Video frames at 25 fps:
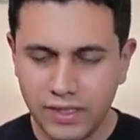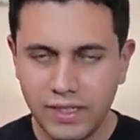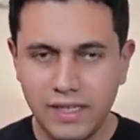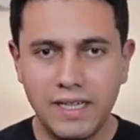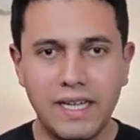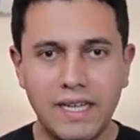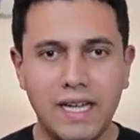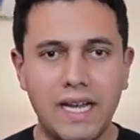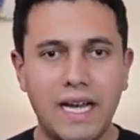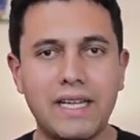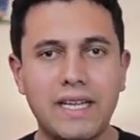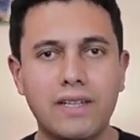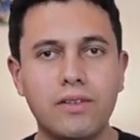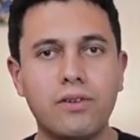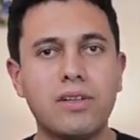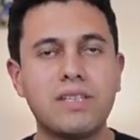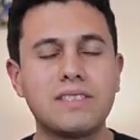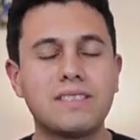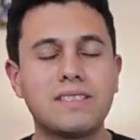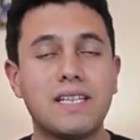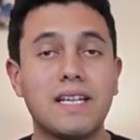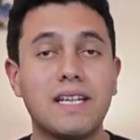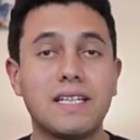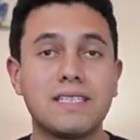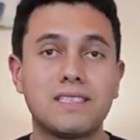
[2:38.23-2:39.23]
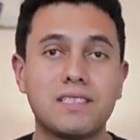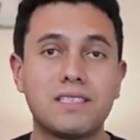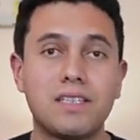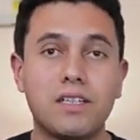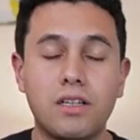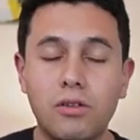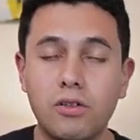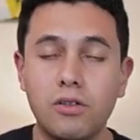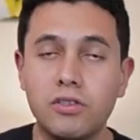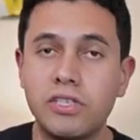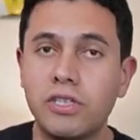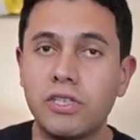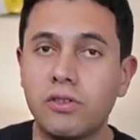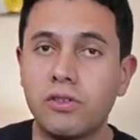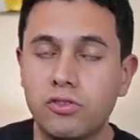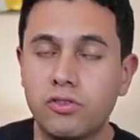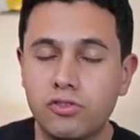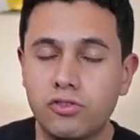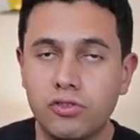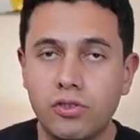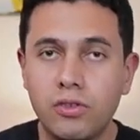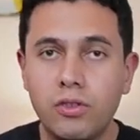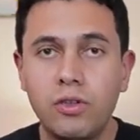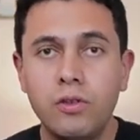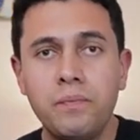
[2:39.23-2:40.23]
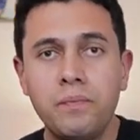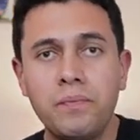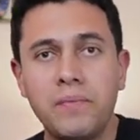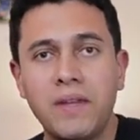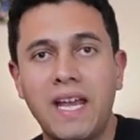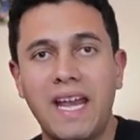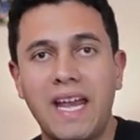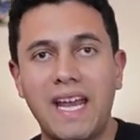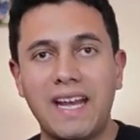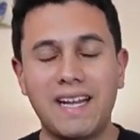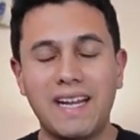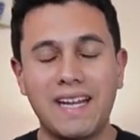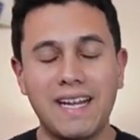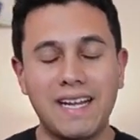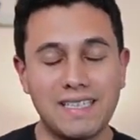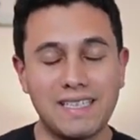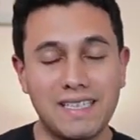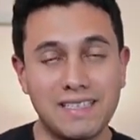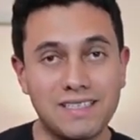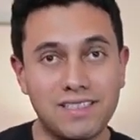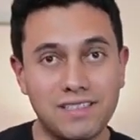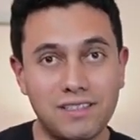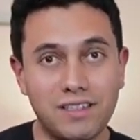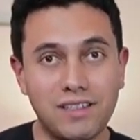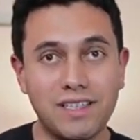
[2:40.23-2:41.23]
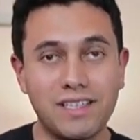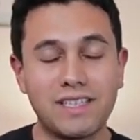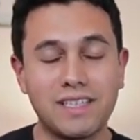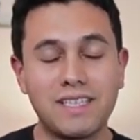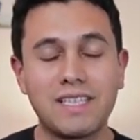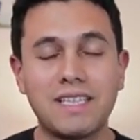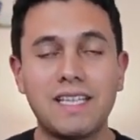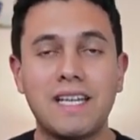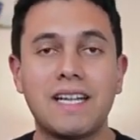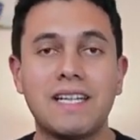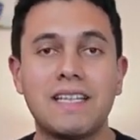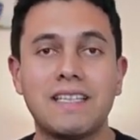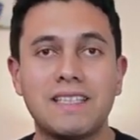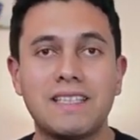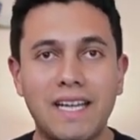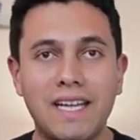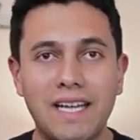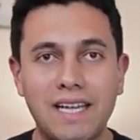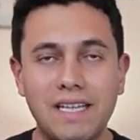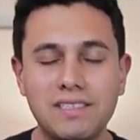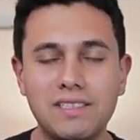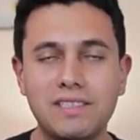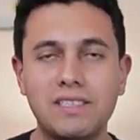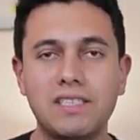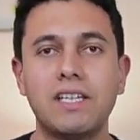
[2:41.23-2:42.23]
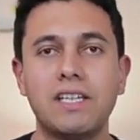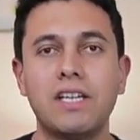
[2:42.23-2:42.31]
I noticed that I start losing control and I start getting tense,